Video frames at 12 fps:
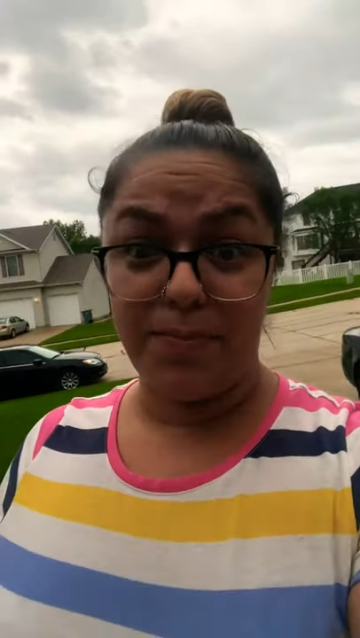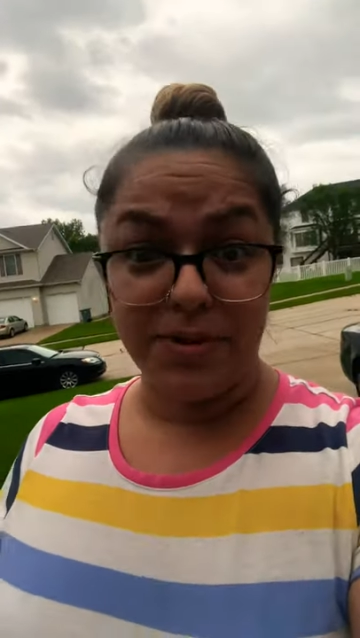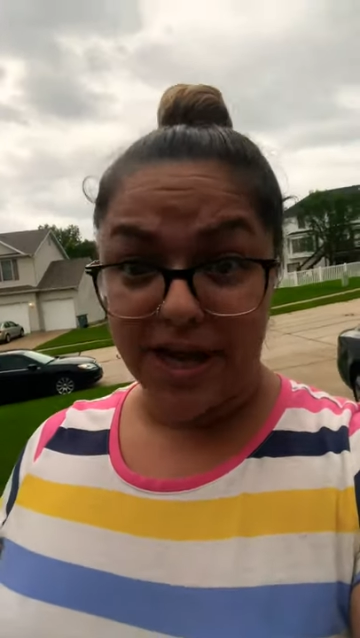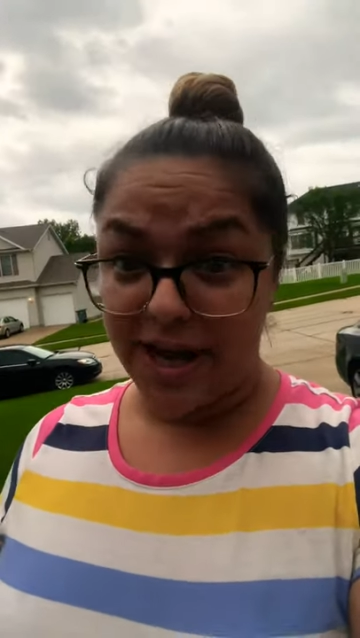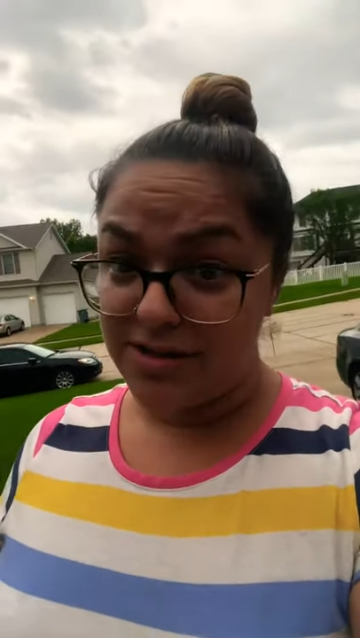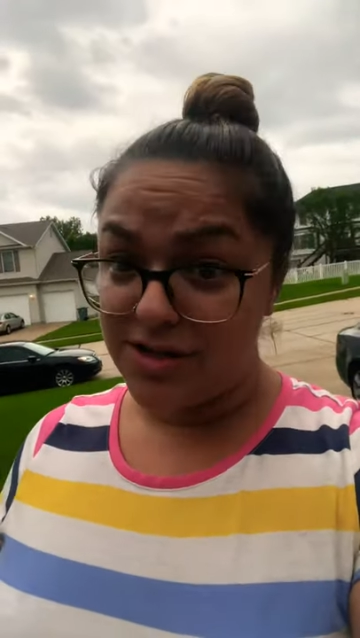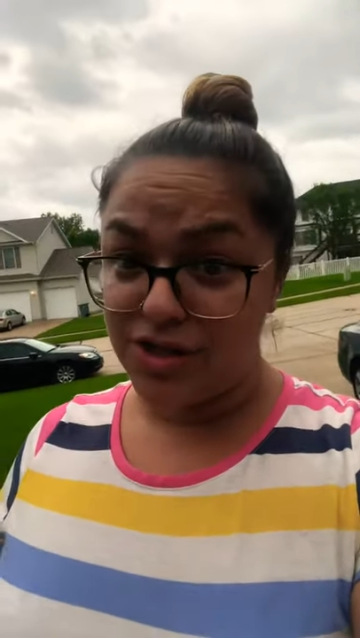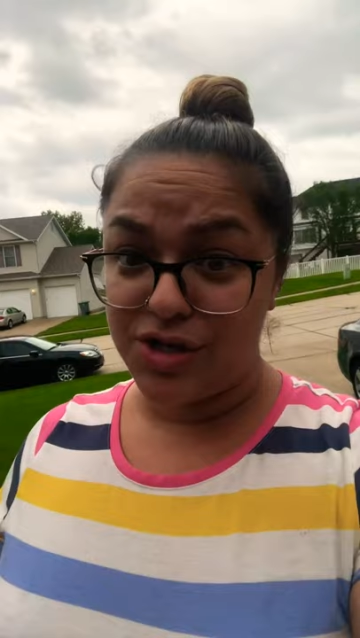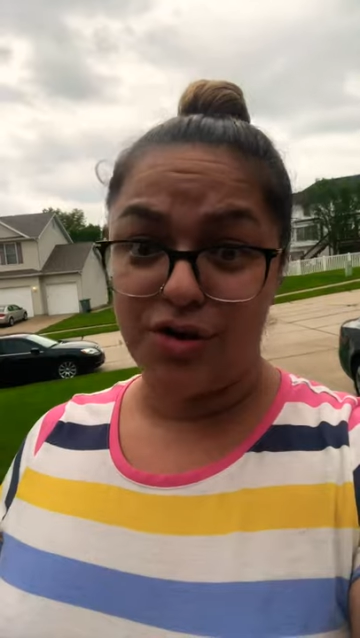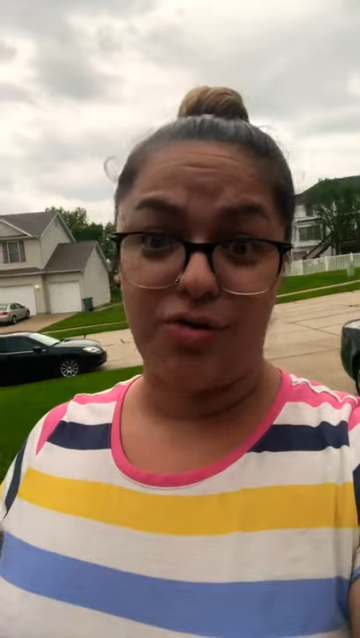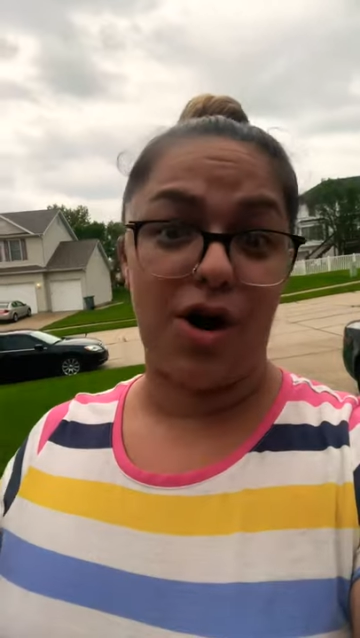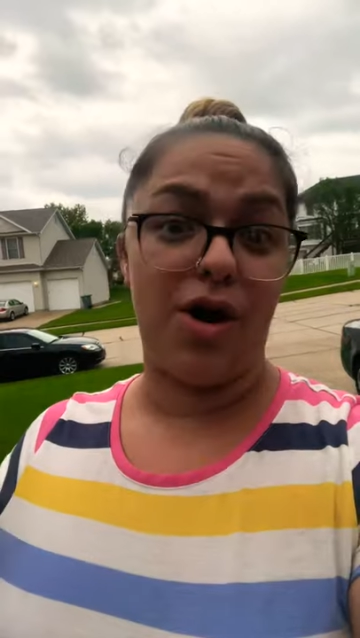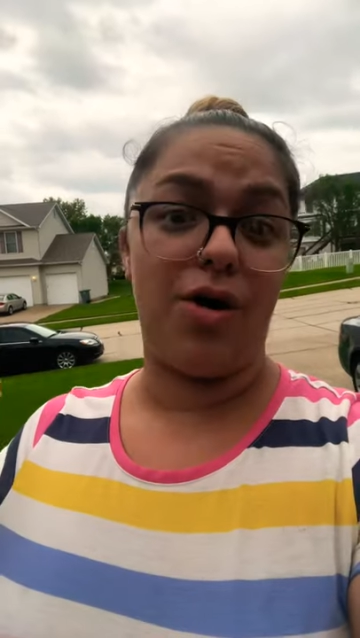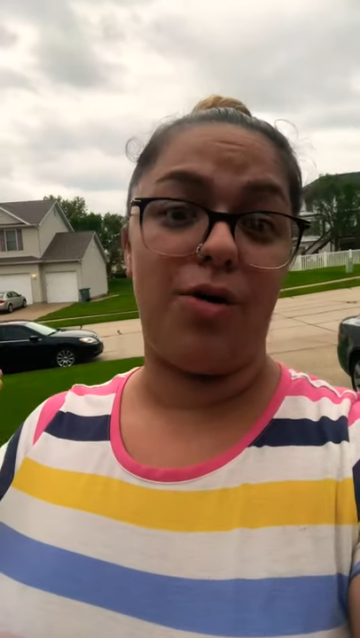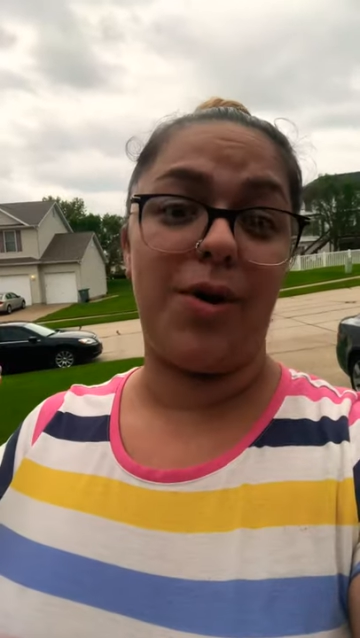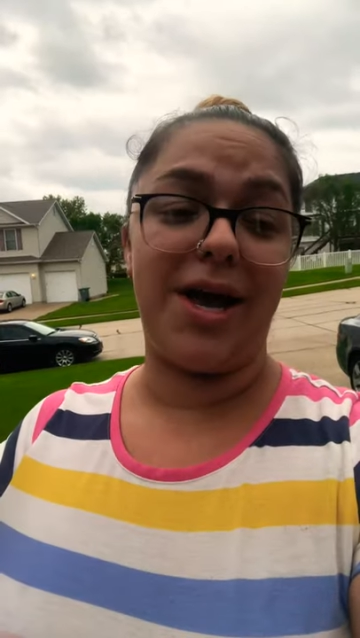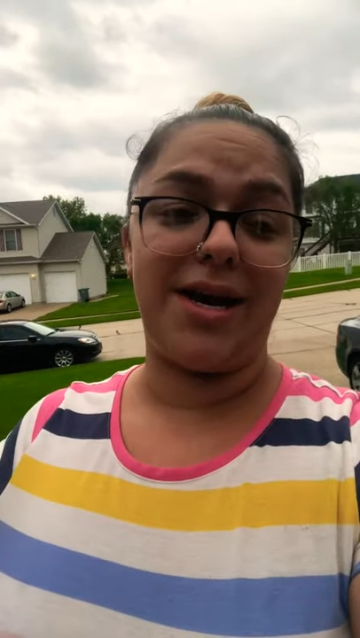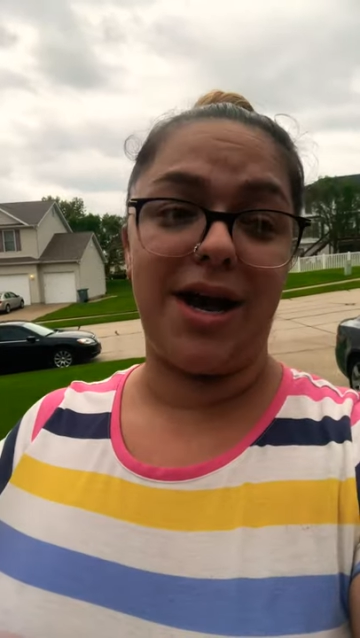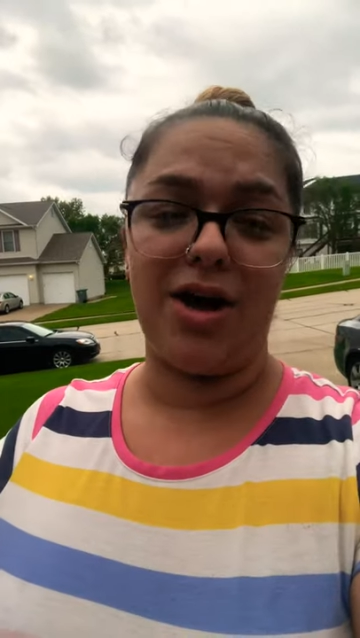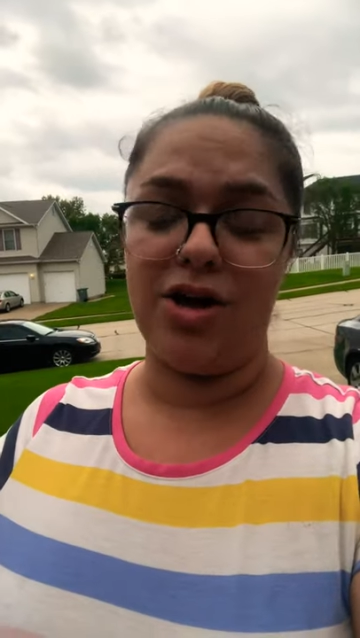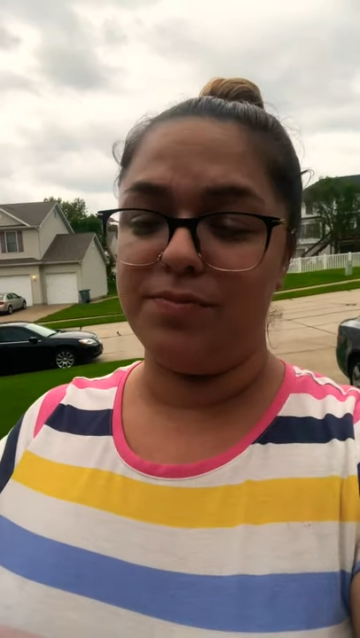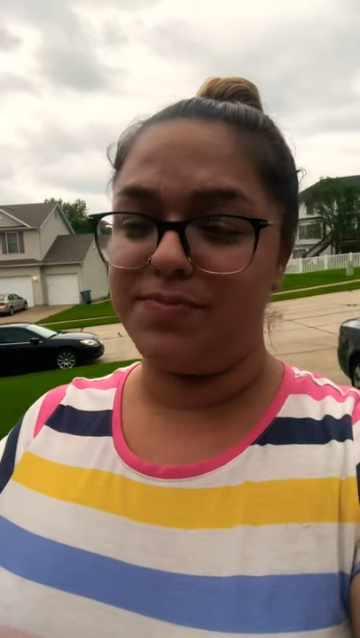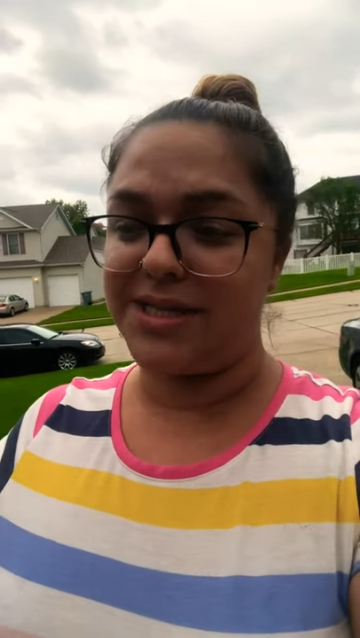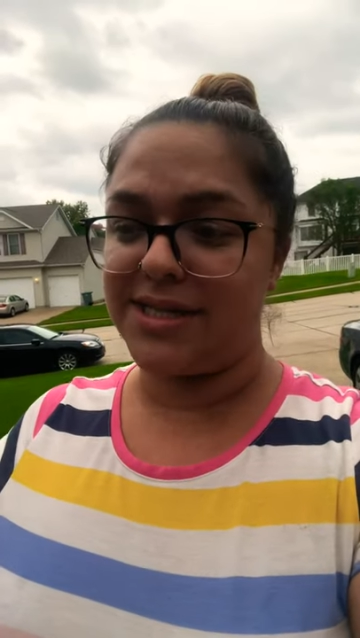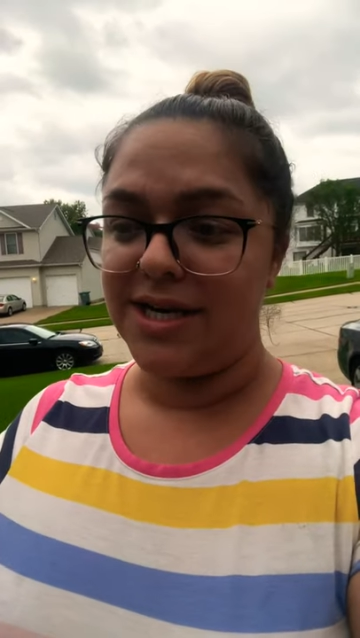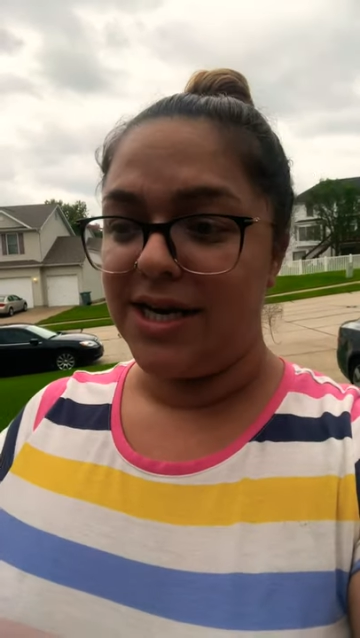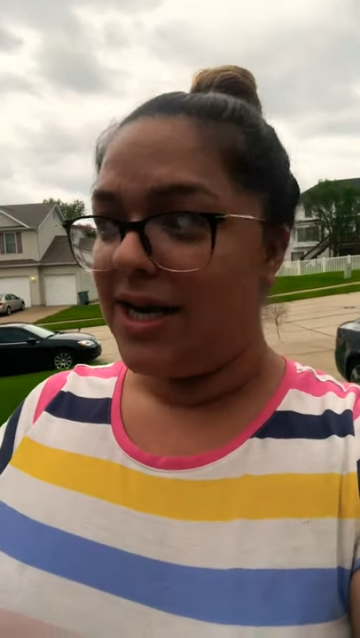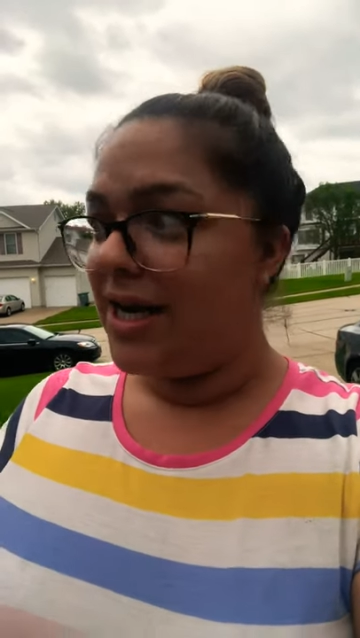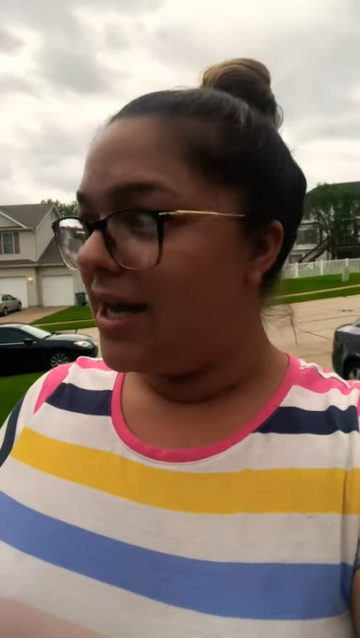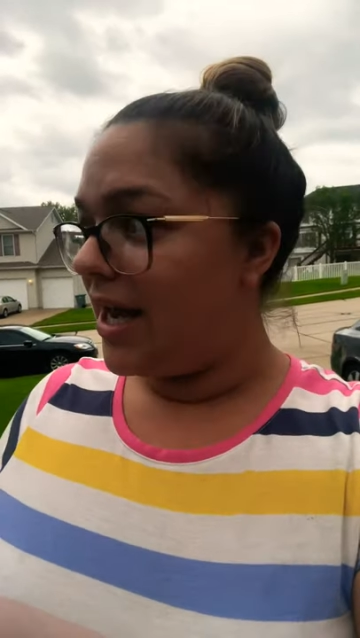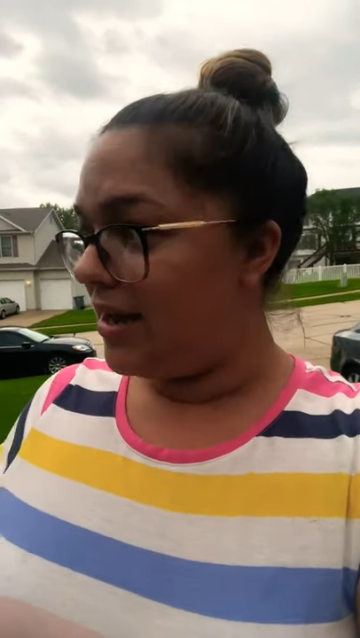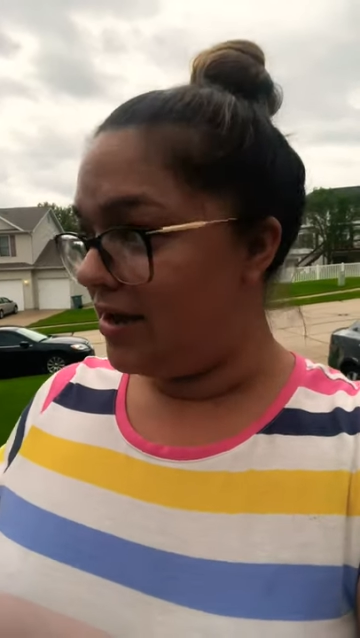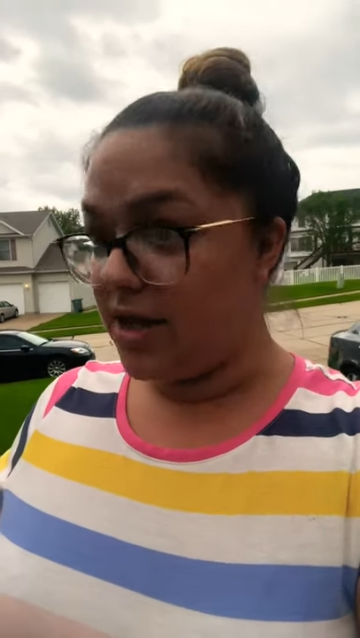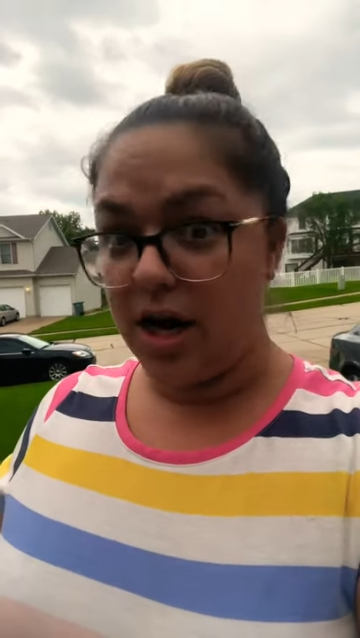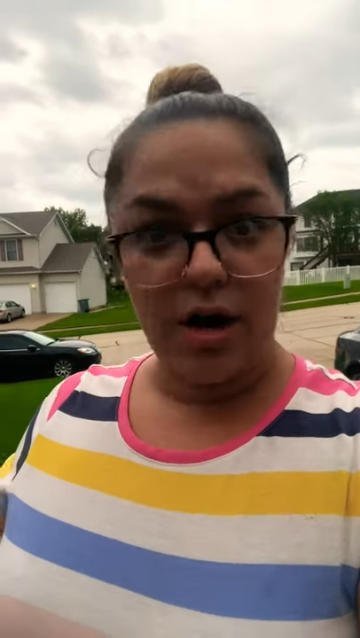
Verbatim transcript: plants to grow and helps and our, eh,